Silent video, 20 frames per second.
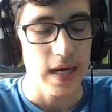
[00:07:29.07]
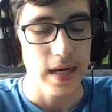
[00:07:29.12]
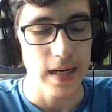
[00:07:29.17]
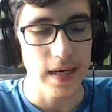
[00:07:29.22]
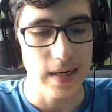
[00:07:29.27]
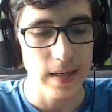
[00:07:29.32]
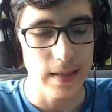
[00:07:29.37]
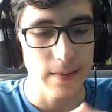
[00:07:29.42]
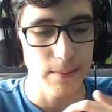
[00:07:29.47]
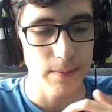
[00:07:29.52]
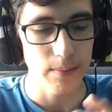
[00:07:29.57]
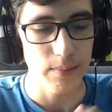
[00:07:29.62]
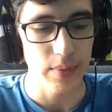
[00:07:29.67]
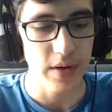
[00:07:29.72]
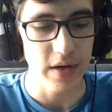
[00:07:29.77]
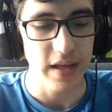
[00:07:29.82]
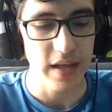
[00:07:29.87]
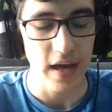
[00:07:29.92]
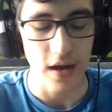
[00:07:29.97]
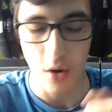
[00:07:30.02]

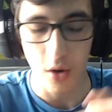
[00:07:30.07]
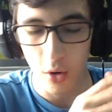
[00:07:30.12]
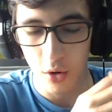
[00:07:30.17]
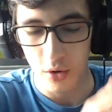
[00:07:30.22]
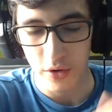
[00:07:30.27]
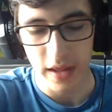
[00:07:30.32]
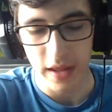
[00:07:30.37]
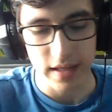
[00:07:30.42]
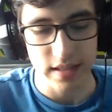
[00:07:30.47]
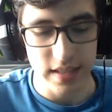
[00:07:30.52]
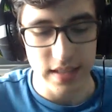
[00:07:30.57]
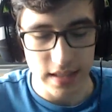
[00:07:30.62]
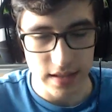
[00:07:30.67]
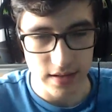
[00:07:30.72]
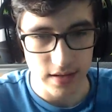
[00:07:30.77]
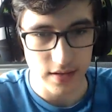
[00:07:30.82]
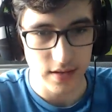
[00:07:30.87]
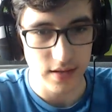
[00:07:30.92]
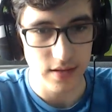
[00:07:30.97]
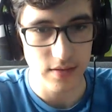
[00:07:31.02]
But yeah, all that's
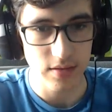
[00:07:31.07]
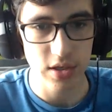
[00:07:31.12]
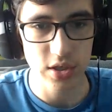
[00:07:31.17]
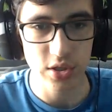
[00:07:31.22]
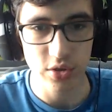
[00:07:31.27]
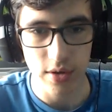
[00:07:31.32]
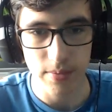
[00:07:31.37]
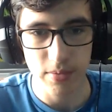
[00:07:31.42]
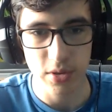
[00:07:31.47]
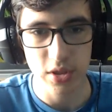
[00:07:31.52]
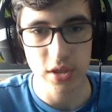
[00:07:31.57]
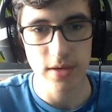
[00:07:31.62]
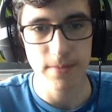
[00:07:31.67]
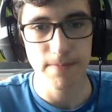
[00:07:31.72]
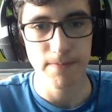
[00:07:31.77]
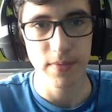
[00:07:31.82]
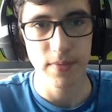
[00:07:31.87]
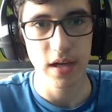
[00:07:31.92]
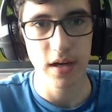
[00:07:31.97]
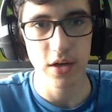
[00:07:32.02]
in the
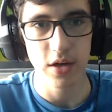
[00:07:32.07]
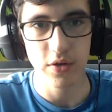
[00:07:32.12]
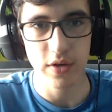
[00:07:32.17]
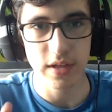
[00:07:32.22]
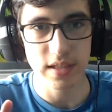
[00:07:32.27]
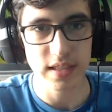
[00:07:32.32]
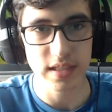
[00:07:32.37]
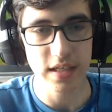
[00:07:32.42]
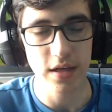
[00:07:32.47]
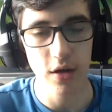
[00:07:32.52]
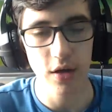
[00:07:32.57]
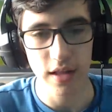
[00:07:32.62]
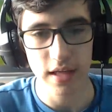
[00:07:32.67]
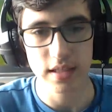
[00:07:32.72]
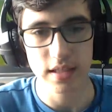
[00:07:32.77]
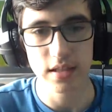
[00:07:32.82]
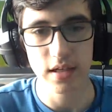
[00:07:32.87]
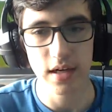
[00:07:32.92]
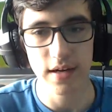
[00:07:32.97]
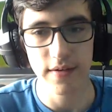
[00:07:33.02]
description. You can see all that
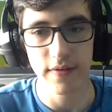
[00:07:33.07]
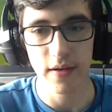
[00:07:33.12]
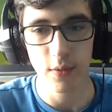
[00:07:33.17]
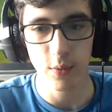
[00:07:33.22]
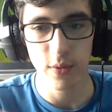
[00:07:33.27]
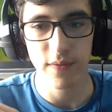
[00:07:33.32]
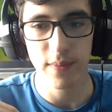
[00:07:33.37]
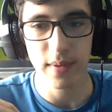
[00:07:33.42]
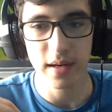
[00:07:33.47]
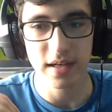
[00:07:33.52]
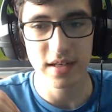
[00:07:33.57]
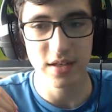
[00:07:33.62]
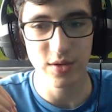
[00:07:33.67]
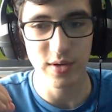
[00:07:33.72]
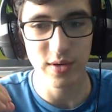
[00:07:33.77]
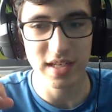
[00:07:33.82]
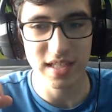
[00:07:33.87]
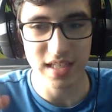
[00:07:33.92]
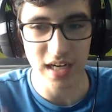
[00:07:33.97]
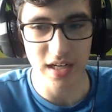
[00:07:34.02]
stuff, and we've been
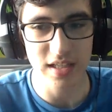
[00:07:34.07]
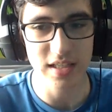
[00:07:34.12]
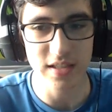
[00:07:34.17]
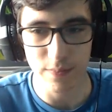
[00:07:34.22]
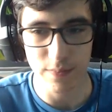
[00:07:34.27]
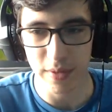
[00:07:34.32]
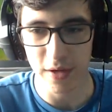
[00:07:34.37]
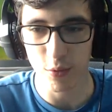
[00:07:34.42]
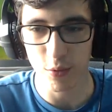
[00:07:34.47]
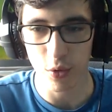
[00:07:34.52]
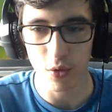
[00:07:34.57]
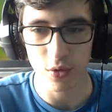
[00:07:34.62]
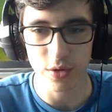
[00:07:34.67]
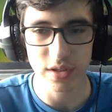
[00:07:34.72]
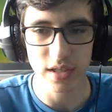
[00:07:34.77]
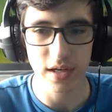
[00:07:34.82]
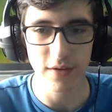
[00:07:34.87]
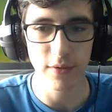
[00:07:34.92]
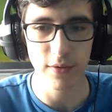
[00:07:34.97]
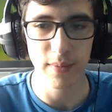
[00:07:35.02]
doing tons of B-roll
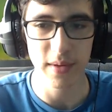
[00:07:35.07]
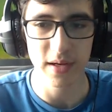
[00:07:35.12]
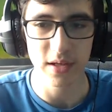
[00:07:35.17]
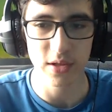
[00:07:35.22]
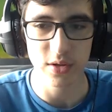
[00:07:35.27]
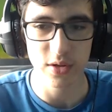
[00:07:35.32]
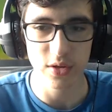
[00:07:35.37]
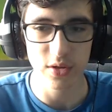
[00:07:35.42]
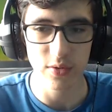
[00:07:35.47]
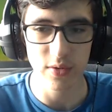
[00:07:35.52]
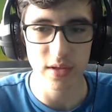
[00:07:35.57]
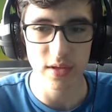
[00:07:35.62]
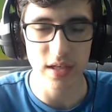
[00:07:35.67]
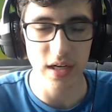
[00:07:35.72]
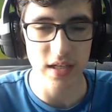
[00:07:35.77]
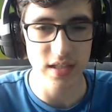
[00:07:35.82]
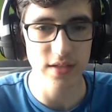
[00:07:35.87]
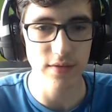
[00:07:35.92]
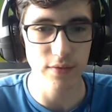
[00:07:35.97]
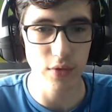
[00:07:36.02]
stuff. We've been doing
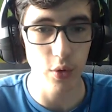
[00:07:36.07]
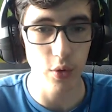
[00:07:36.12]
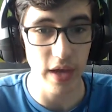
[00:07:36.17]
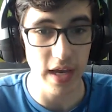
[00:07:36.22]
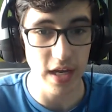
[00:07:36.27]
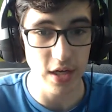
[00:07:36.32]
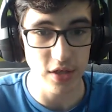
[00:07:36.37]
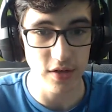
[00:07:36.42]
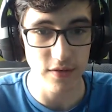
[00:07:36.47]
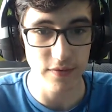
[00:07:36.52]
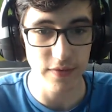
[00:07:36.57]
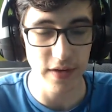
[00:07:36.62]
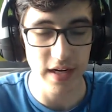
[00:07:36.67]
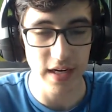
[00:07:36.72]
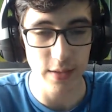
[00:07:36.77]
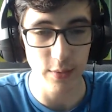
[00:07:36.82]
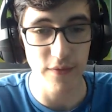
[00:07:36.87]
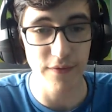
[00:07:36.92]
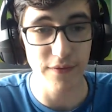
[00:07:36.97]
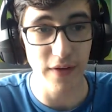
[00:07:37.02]
tons of location
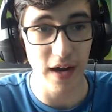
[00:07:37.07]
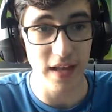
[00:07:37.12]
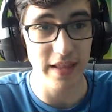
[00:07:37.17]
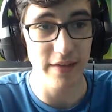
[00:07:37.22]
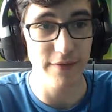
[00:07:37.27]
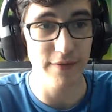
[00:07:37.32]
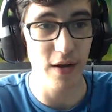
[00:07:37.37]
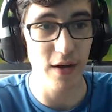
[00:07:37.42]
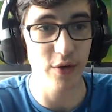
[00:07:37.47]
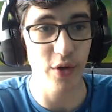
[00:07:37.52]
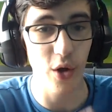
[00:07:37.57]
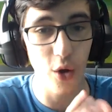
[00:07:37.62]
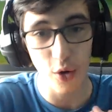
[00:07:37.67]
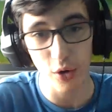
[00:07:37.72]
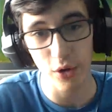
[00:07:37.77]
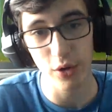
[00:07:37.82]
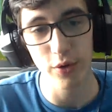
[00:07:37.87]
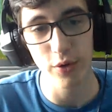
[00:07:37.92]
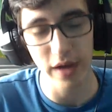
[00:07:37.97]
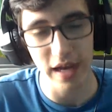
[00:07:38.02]
finding. We finally found
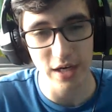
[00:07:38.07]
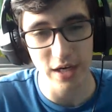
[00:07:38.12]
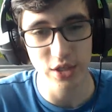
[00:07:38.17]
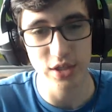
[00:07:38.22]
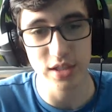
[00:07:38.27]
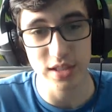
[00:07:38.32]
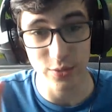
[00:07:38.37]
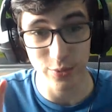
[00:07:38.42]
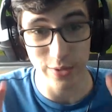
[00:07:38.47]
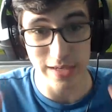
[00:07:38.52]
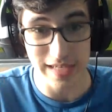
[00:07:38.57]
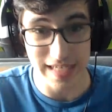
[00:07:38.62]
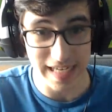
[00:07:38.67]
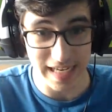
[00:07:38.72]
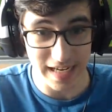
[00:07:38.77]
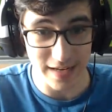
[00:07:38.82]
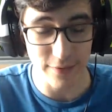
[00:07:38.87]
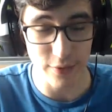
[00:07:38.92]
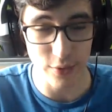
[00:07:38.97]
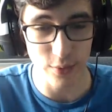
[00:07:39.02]
all the locations that we
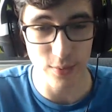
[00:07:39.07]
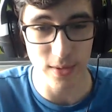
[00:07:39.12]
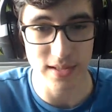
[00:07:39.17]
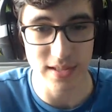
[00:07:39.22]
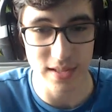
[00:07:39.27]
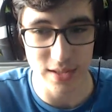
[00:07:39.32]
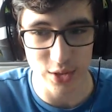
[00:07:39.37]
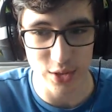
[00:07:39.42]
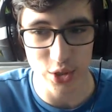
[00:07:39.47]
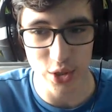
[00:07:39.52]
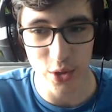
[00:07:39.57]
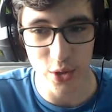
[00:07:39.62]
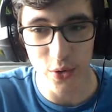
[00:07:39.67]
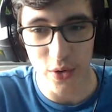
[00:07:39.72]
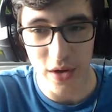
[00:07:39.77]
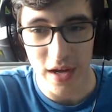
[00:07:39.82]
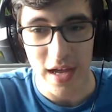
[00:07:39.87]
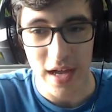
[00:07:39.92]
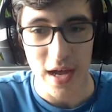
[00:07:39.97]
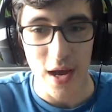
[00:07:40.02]
need for the rest of the
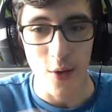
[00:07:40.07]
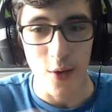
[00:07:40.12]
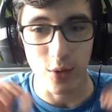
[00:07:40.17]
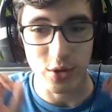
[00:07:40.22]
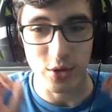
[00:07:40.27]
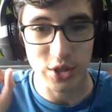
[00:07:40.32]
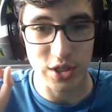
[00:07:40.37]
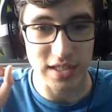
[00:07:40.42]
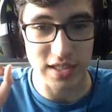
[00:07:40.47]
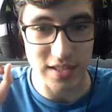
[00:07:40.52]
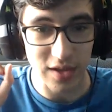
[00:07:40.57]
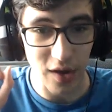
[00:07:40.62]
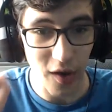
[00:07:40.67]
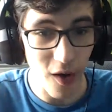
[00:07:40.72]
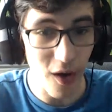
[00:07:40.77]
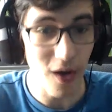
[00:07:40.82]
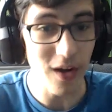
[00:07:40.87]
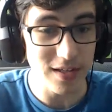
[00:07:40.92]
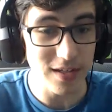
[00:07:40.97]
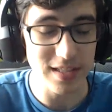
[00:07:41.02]
show, which is
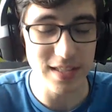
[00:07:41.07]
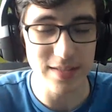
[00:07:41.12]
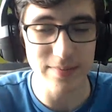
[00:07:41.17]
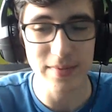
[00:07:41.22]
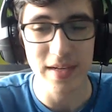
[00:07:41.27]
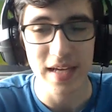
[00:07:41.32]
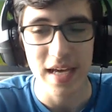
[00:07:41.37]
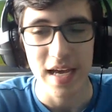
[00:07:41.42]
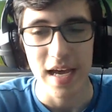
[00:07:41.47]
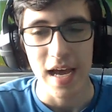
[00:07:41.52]
awesome.